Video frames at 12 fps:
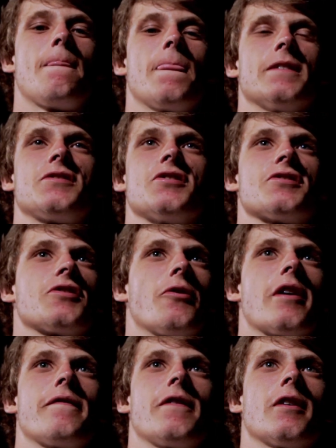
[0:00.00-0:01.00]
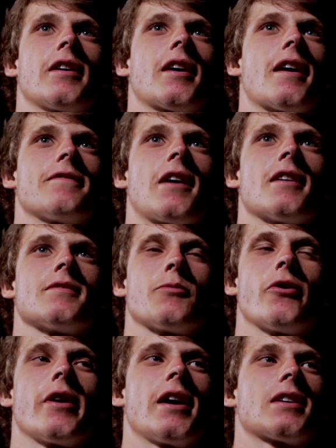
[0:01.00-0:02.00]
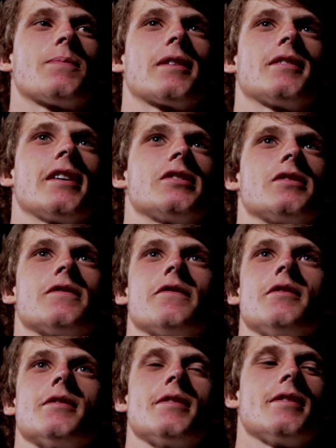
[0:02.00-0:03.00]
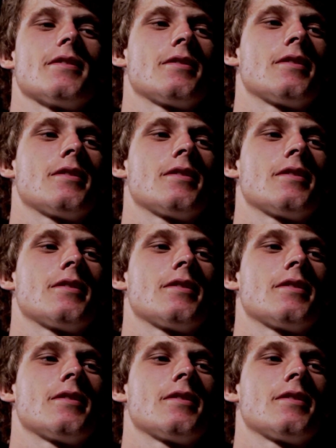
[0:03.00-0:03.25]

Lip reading: it's just a great feeling. I've got some great expectations for the season.